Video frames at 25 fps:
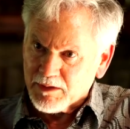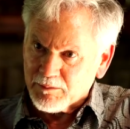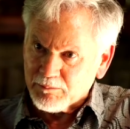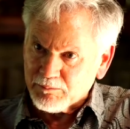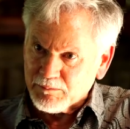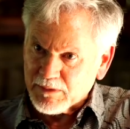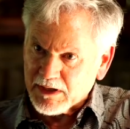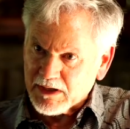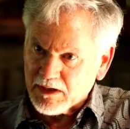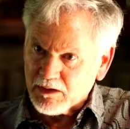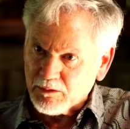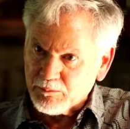
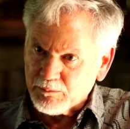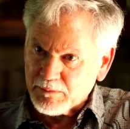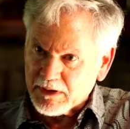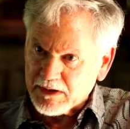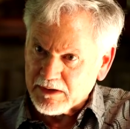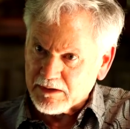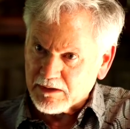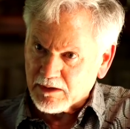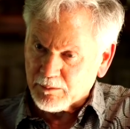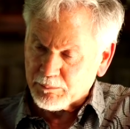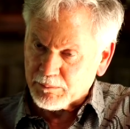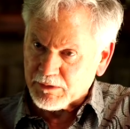Male
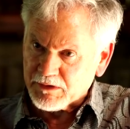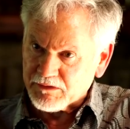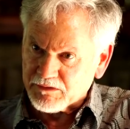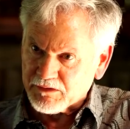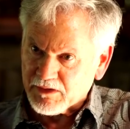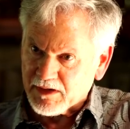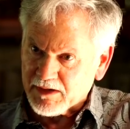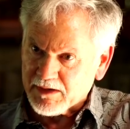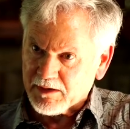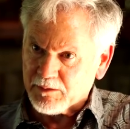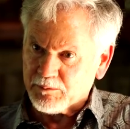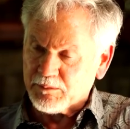makeup is
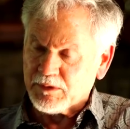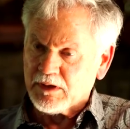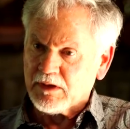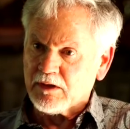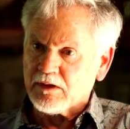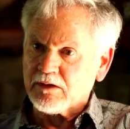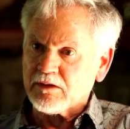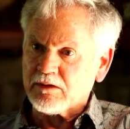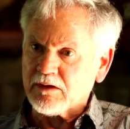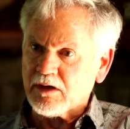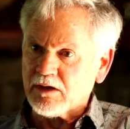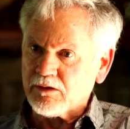I am
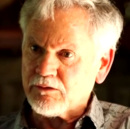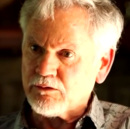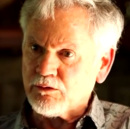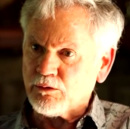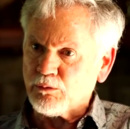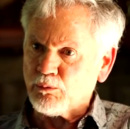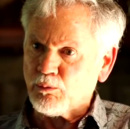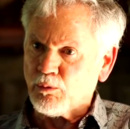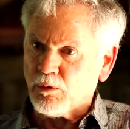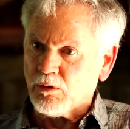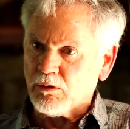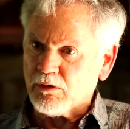
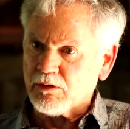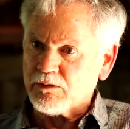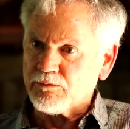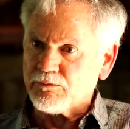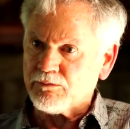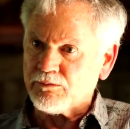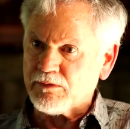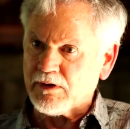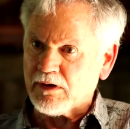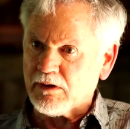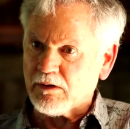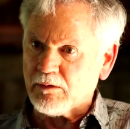Dr. Warren
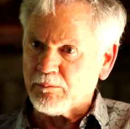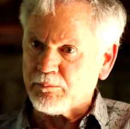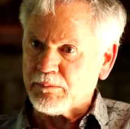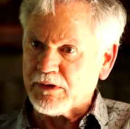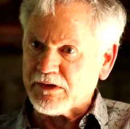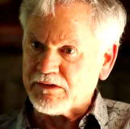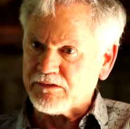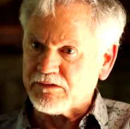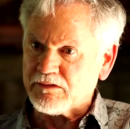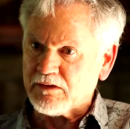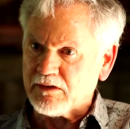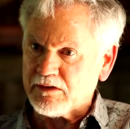Farrell,
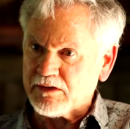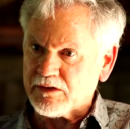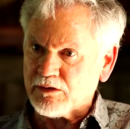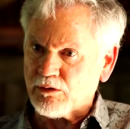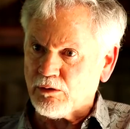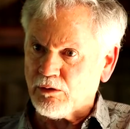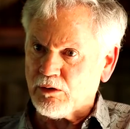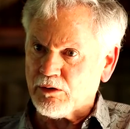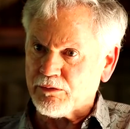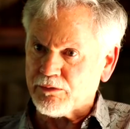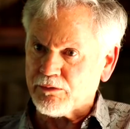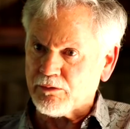best selling
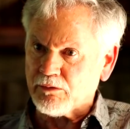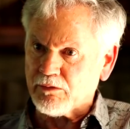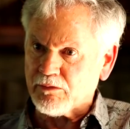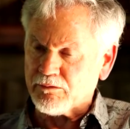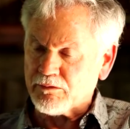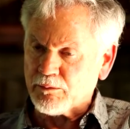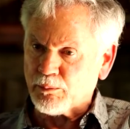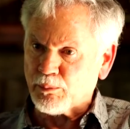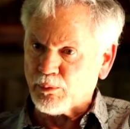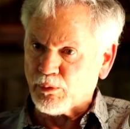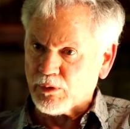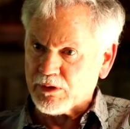author of
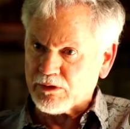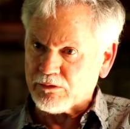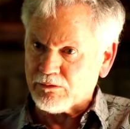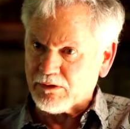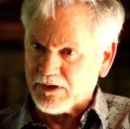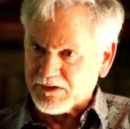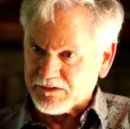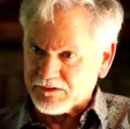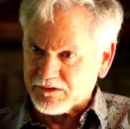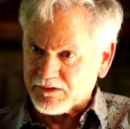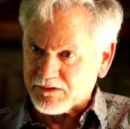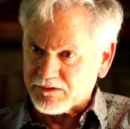The Boy
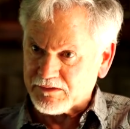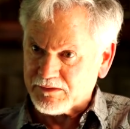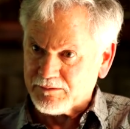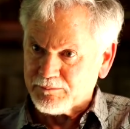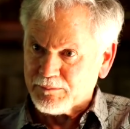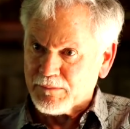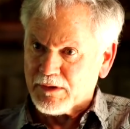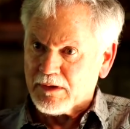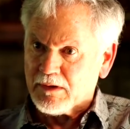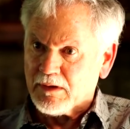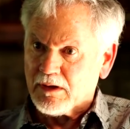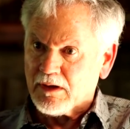Crisis.
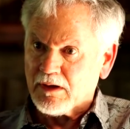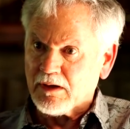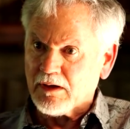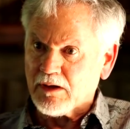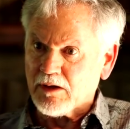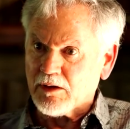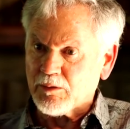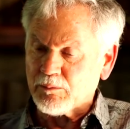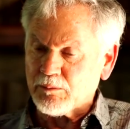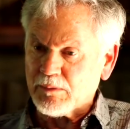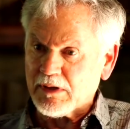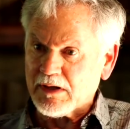
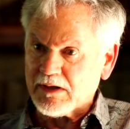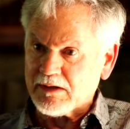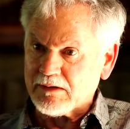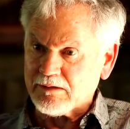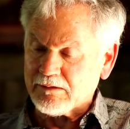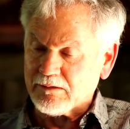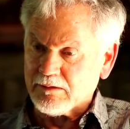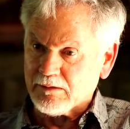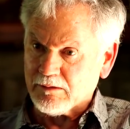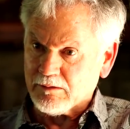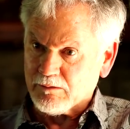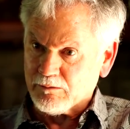Um,
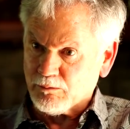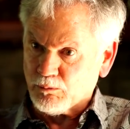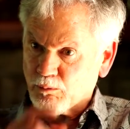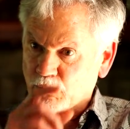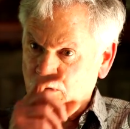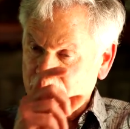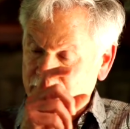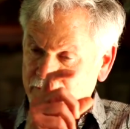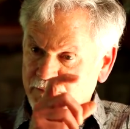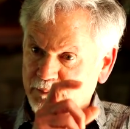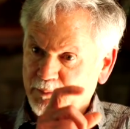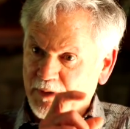and uh,
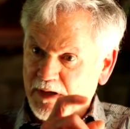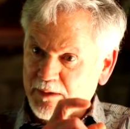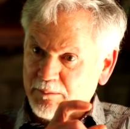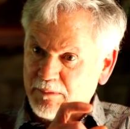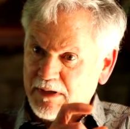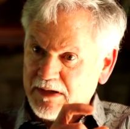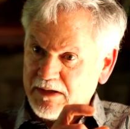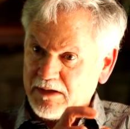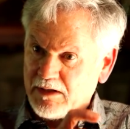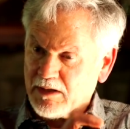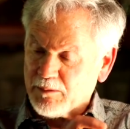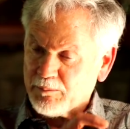what's my
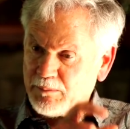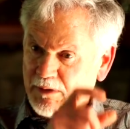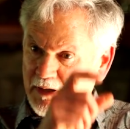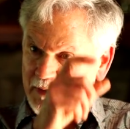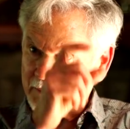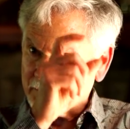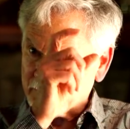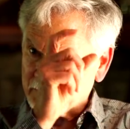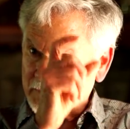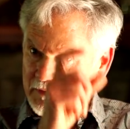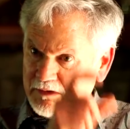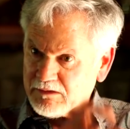makeup?
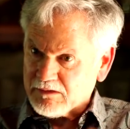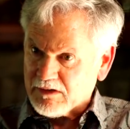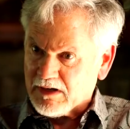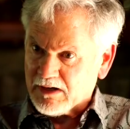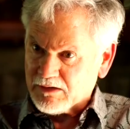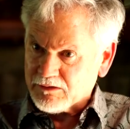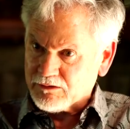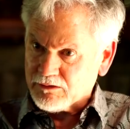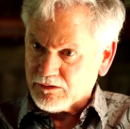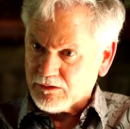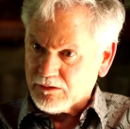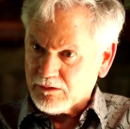I'm
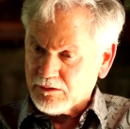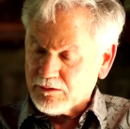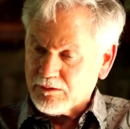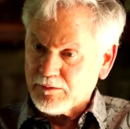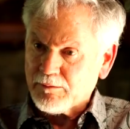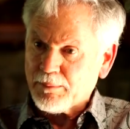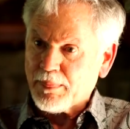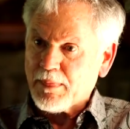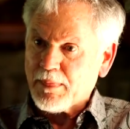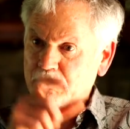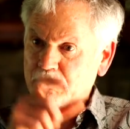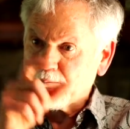doctor,
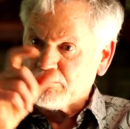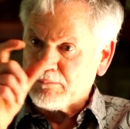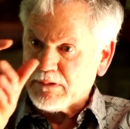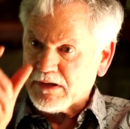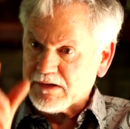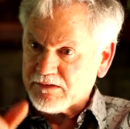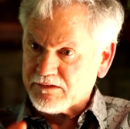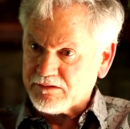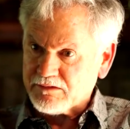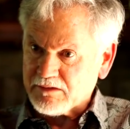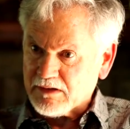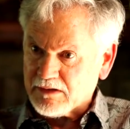
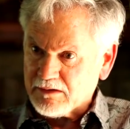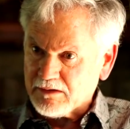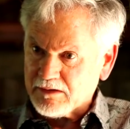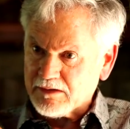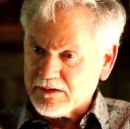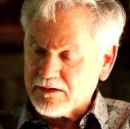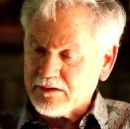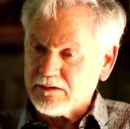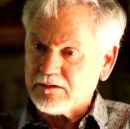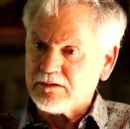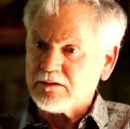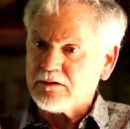best
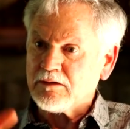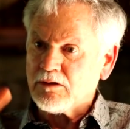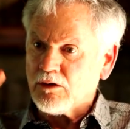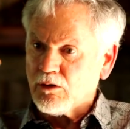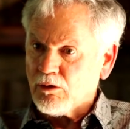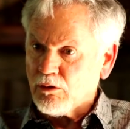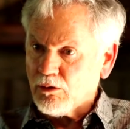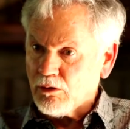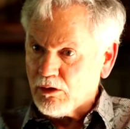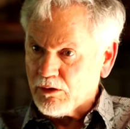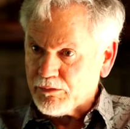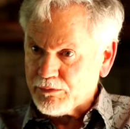selling,
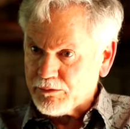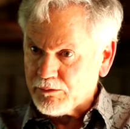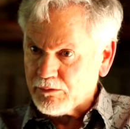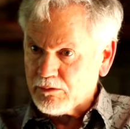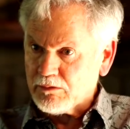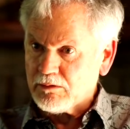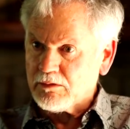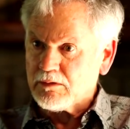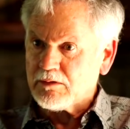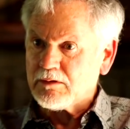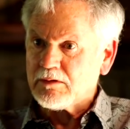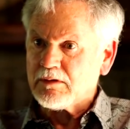
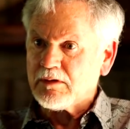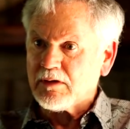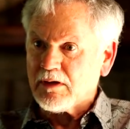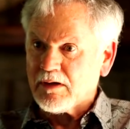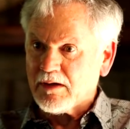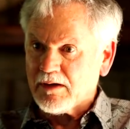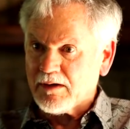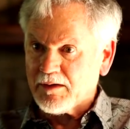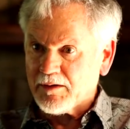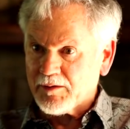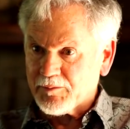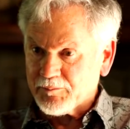author,
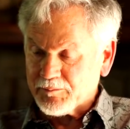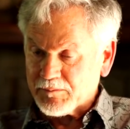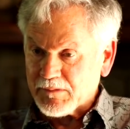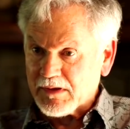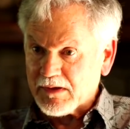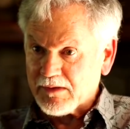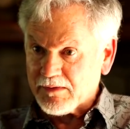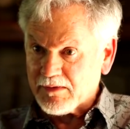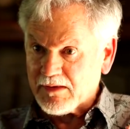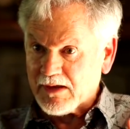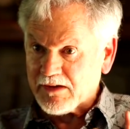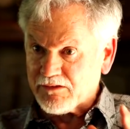um,
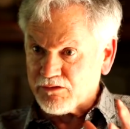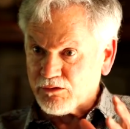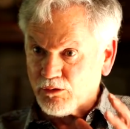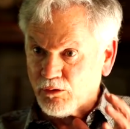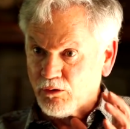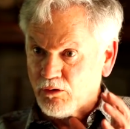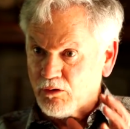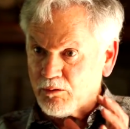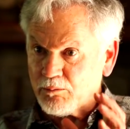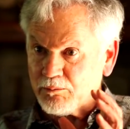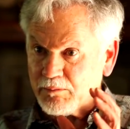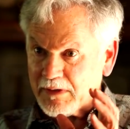that's
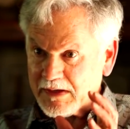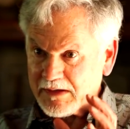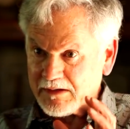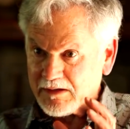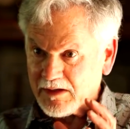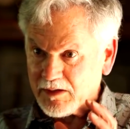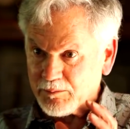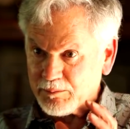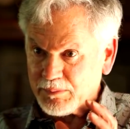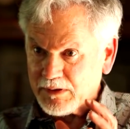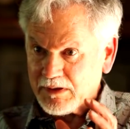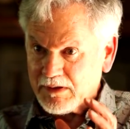all
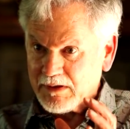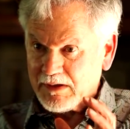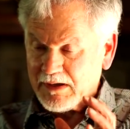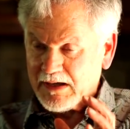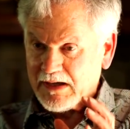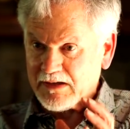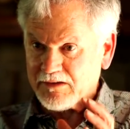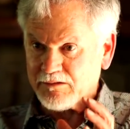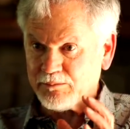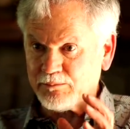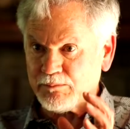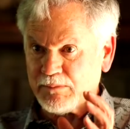makeup.
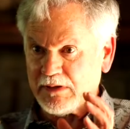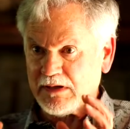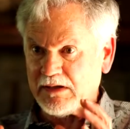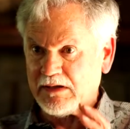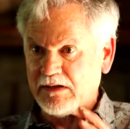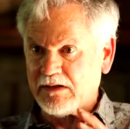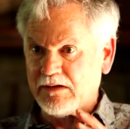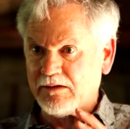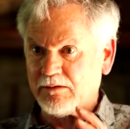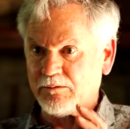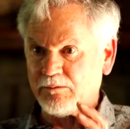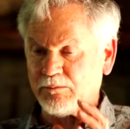It's
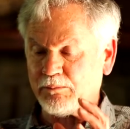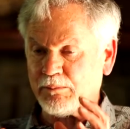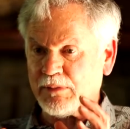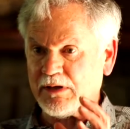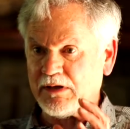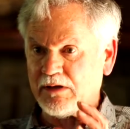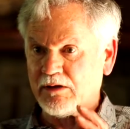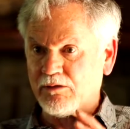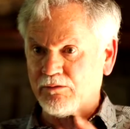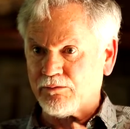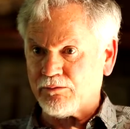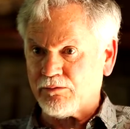me
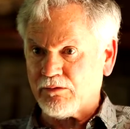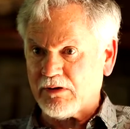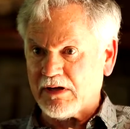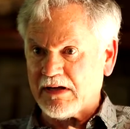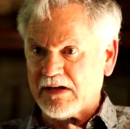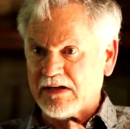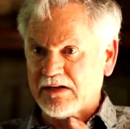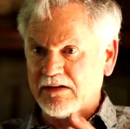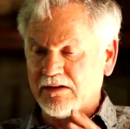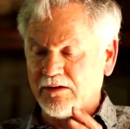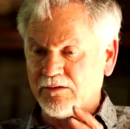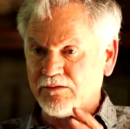being
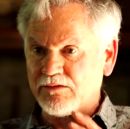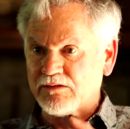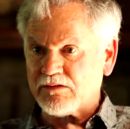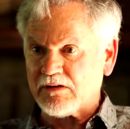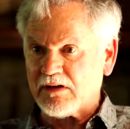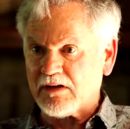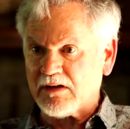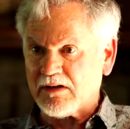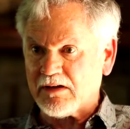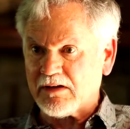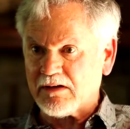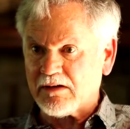afraid of
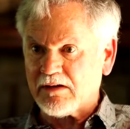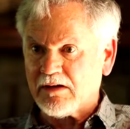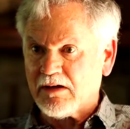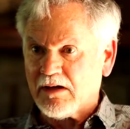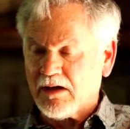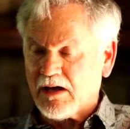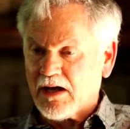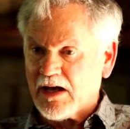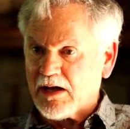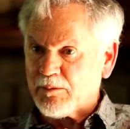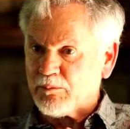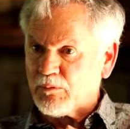saying,
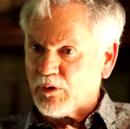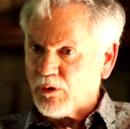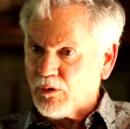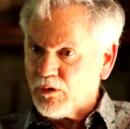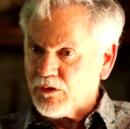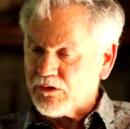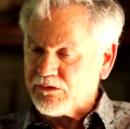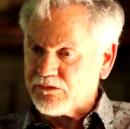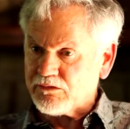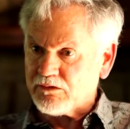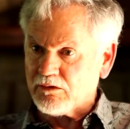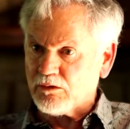I'm
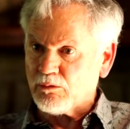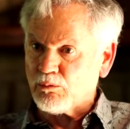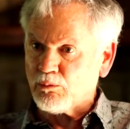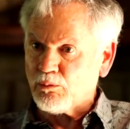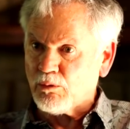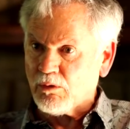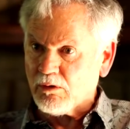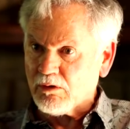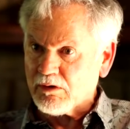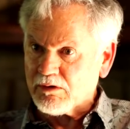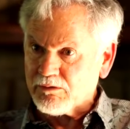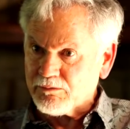also
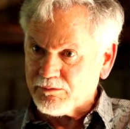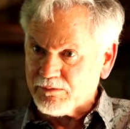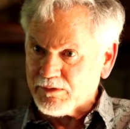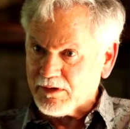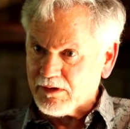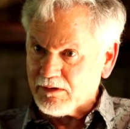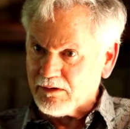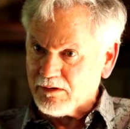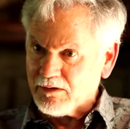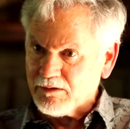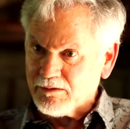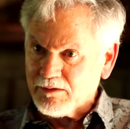Warren
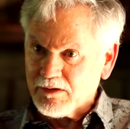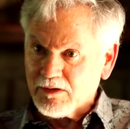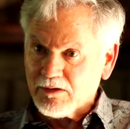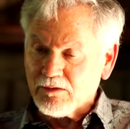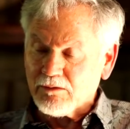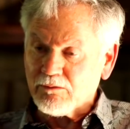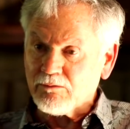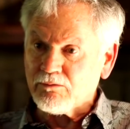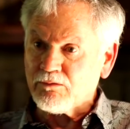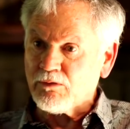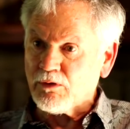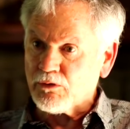Farrell,
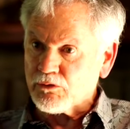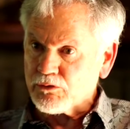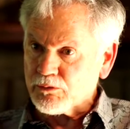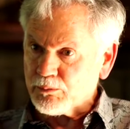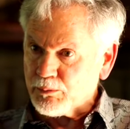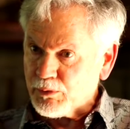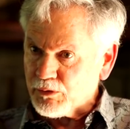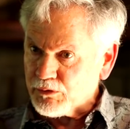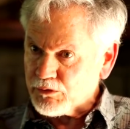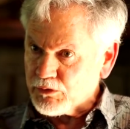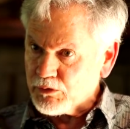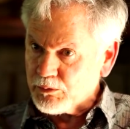
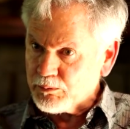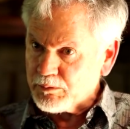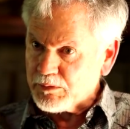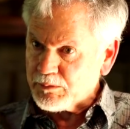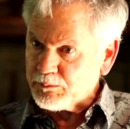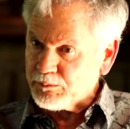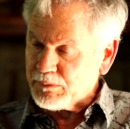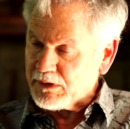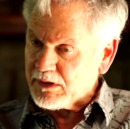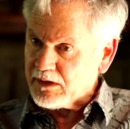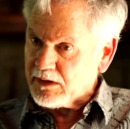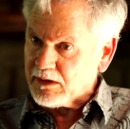vulnerable
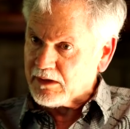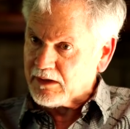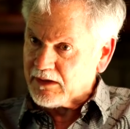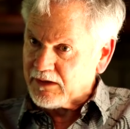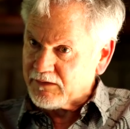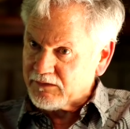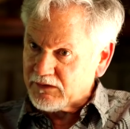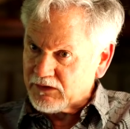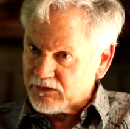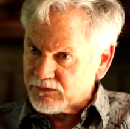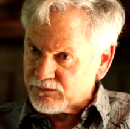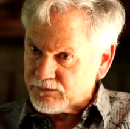human being
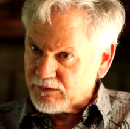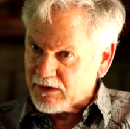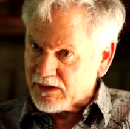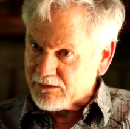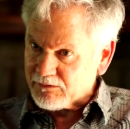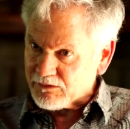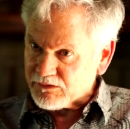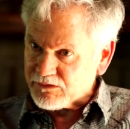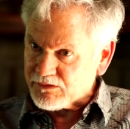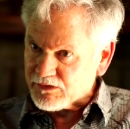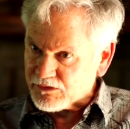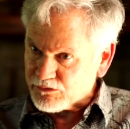in these five
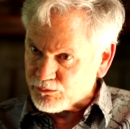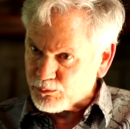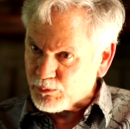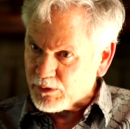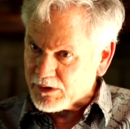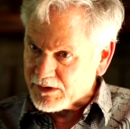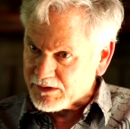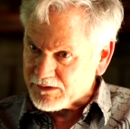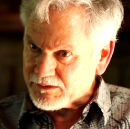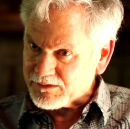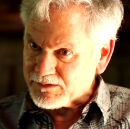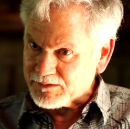or six
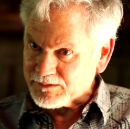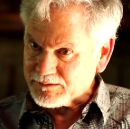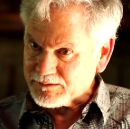ways.